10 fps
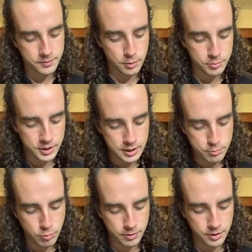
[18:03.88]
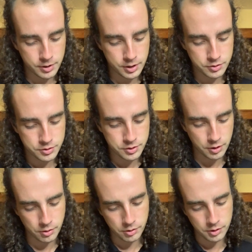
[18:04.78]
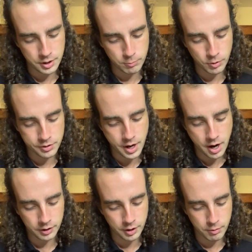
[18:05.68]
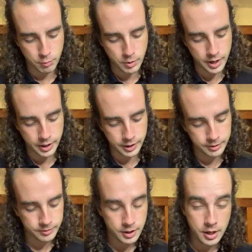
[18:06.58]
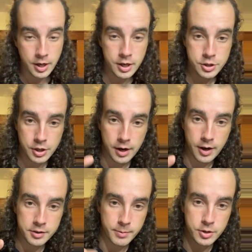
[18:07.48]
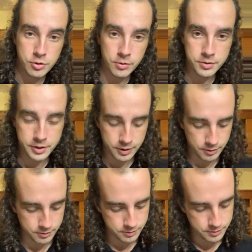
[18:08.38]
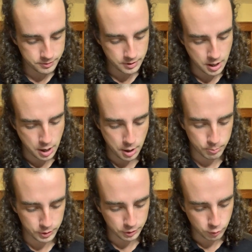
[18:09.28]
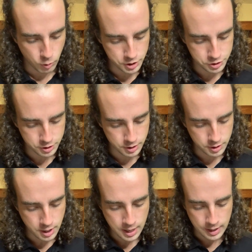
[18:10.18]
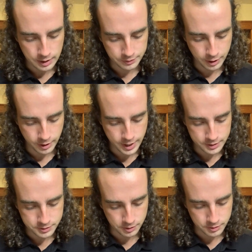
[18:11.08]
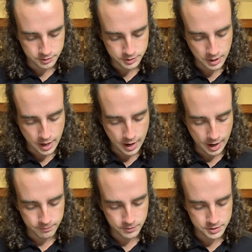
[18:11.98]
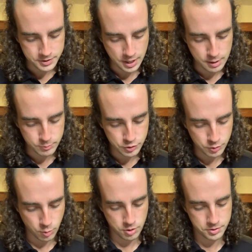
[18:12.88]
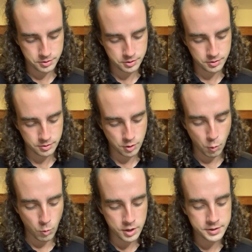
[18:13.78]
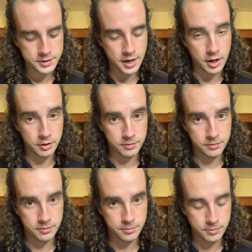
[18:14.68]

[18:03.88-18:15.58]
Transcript: from deep within his soul and will not go away. Shout out to my truth seekers. But the question and their answers have the same source, oneself.